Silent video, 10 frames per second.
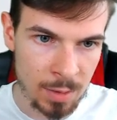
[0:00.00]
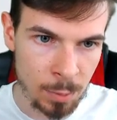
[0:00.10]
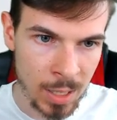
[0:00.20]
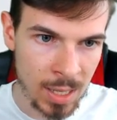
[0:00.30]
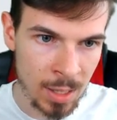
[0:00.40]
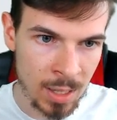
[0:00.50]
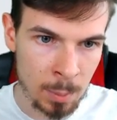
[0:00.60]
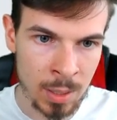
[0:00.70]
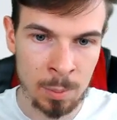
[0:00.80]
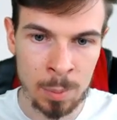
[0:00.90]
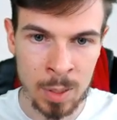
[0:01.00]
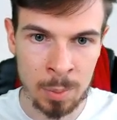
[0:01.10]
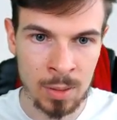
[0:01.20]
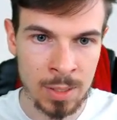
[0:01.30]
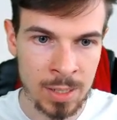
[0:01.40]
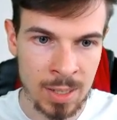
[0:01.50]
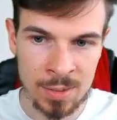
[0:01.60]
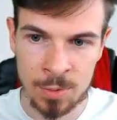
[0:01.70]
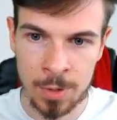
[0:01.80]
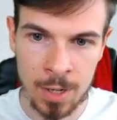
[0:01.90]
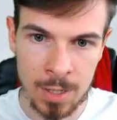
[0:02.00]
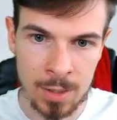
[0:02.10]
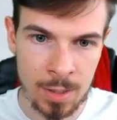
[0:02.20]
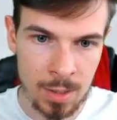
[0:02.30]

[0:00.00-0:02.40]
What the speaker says: If we get a little bit of purple there, that's fine.